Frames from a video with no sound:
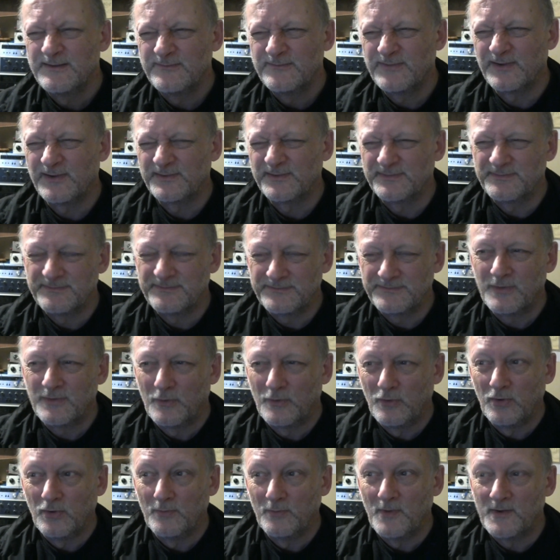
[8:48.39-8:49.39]
Well,
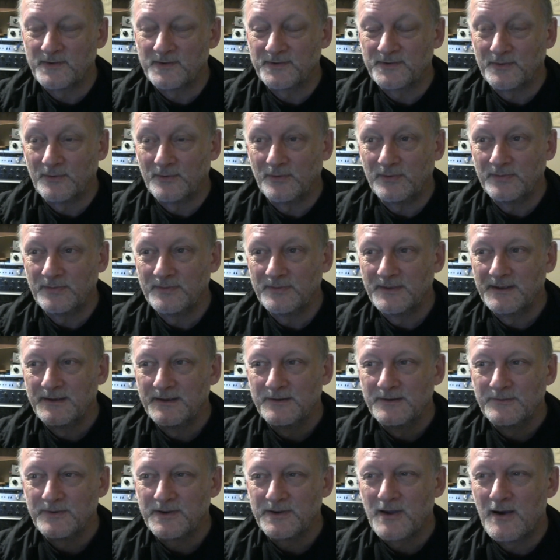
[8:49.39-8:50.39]
almost all.
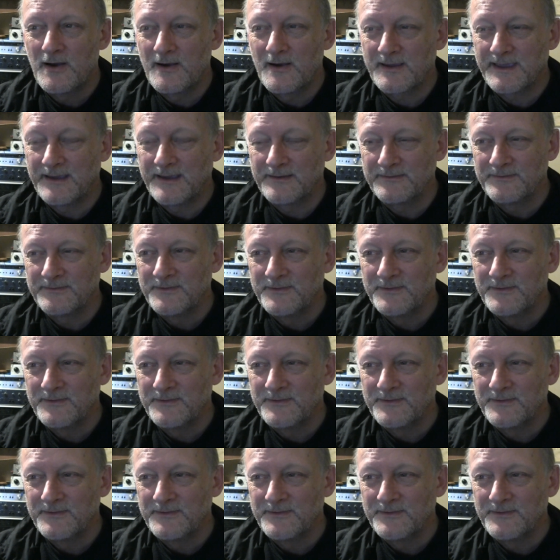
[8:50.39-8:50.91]
Can't get.